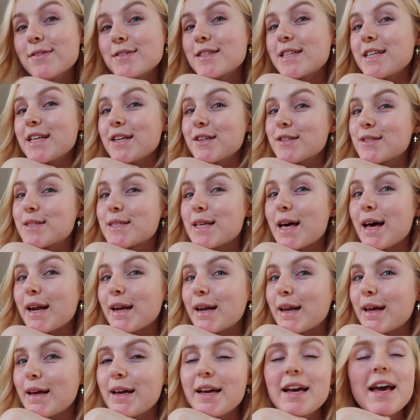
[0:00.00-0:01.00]
seen on
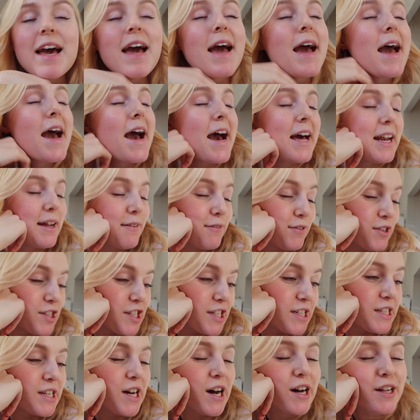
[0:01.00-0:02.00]
Saturday. And if you
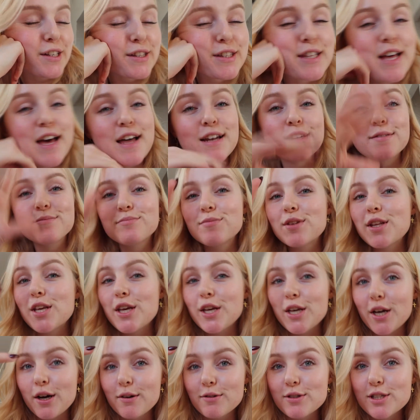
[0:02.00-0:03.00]
did not, then
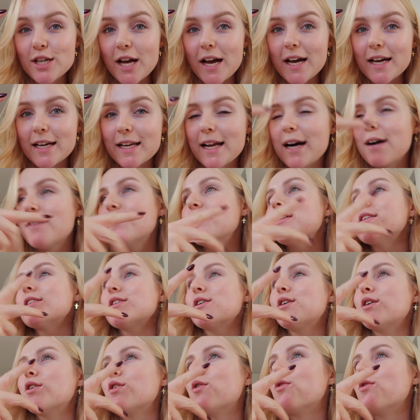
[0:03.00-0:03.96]
go check it out. It's a good